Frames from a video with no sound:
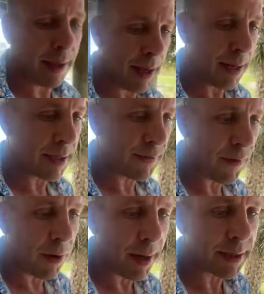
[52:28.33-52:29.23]
And then
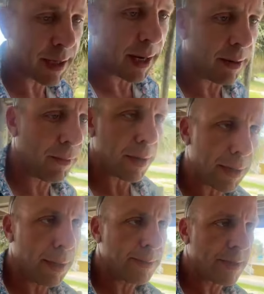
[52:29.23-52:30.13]
as far as like when
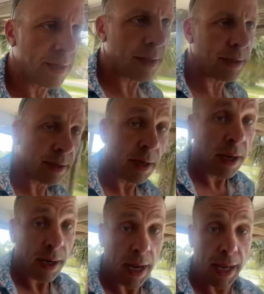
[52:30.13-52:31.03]
it comes to
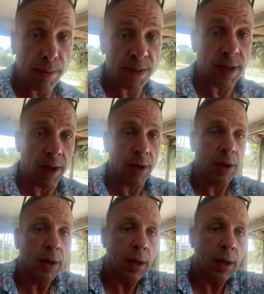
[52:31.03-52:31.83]
cannabis law,